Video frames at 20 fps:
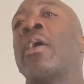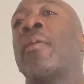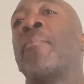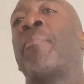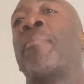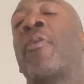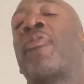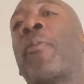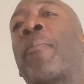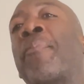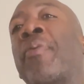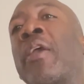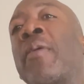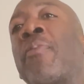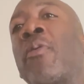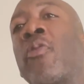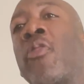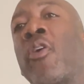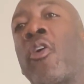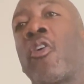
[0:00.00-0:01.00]
But the
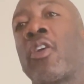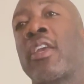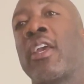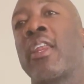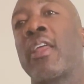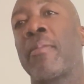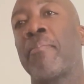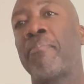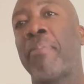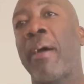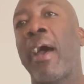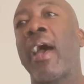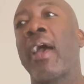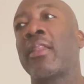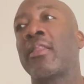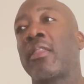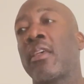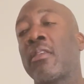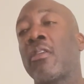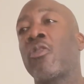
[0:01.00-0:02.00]
people that are getting
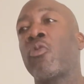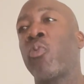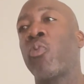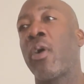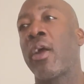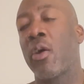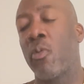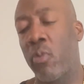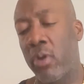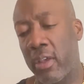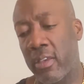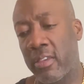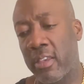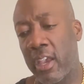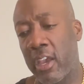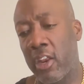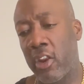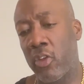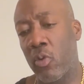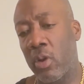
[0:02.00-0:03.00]
back, this is what I want to
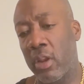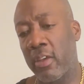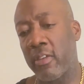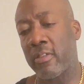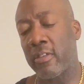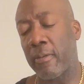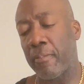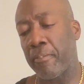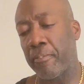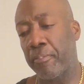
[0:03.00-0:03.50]
say to you. Listen.